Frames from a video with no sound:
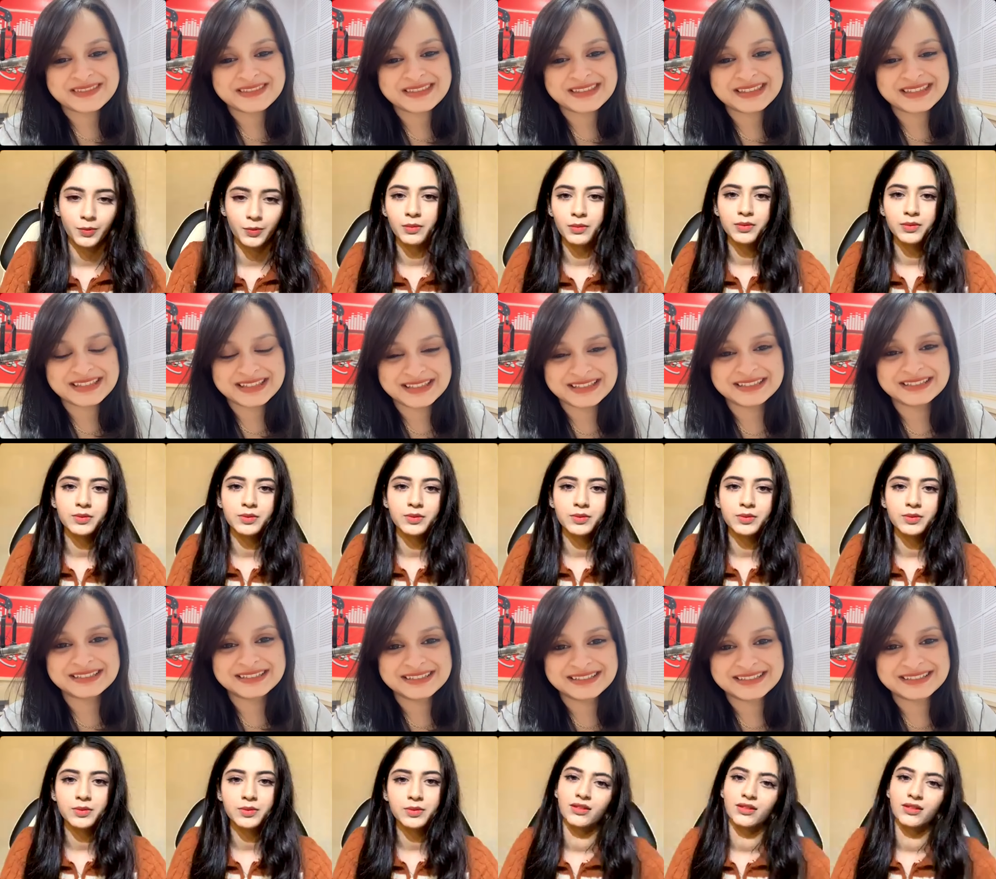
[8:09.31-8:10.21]
Speaker 1: problems,
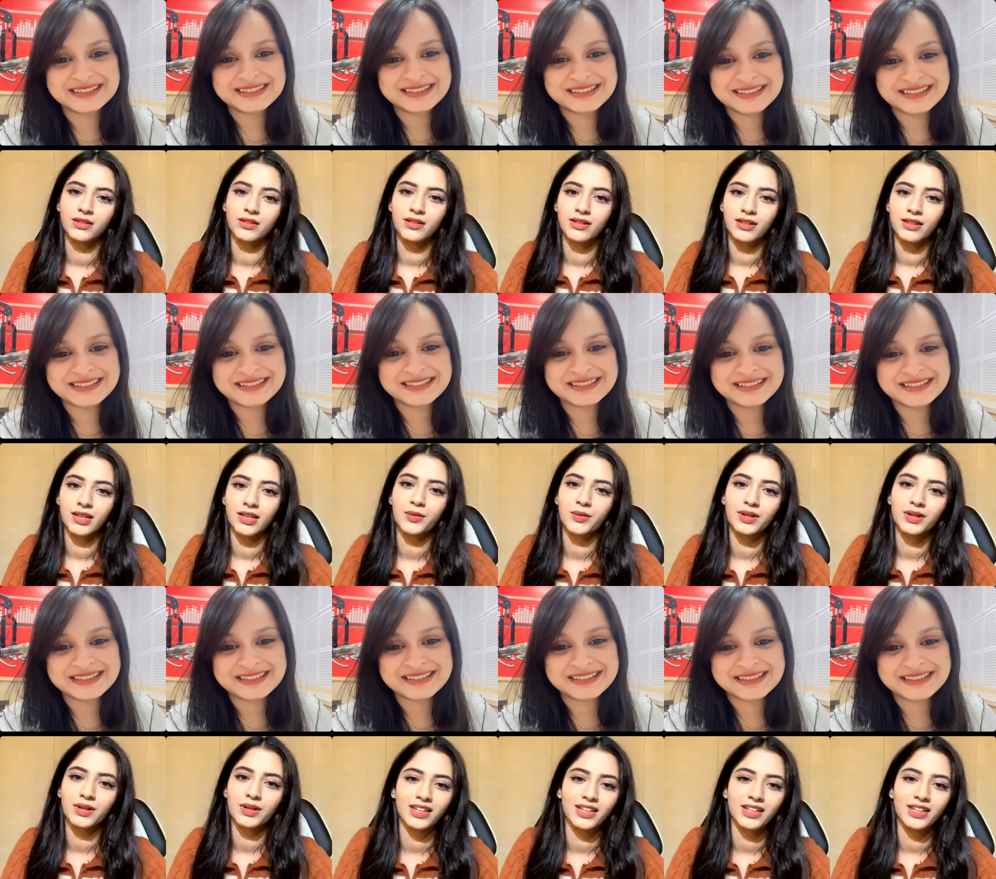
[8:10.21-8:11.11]
but they were
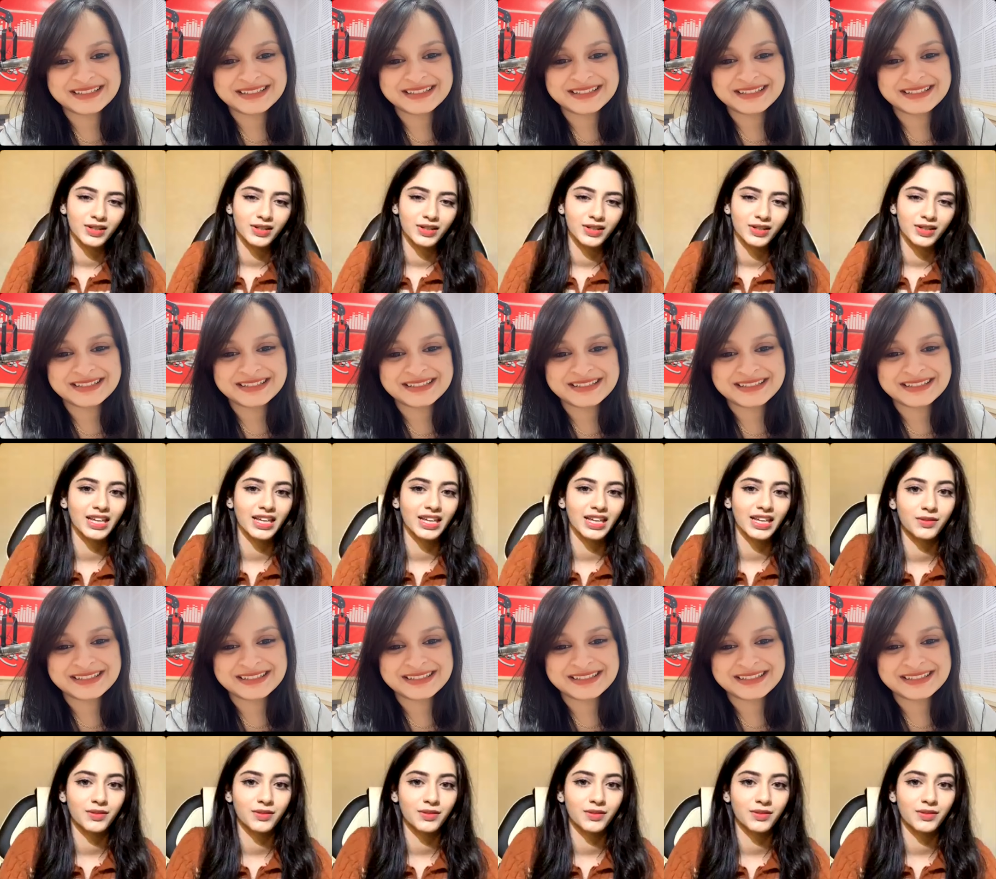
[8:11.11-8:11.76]
like really nice and